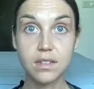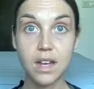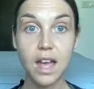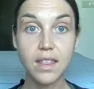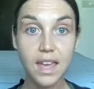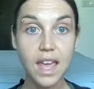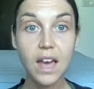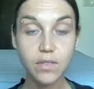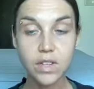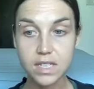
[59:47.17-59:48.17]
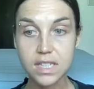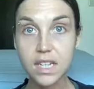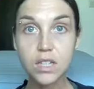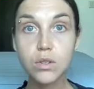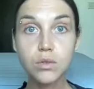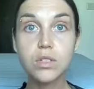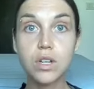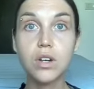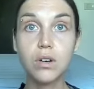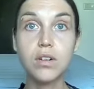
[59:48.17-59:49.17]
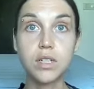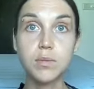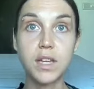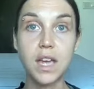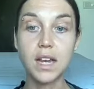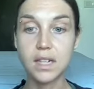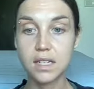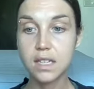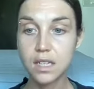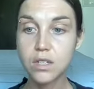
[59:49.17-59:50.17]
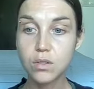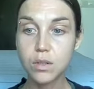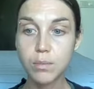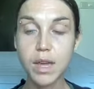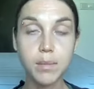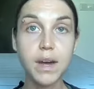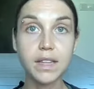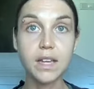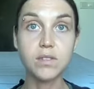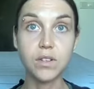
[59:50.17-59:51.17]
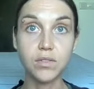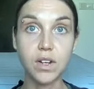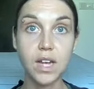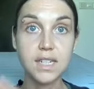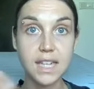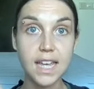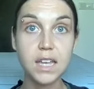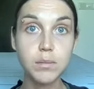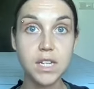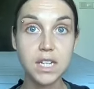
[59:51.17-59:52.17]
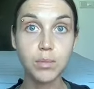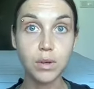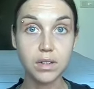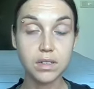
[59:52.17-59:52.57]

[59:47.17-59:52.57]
And they have continued to nourish me and continued to make my life different and taken me deeper.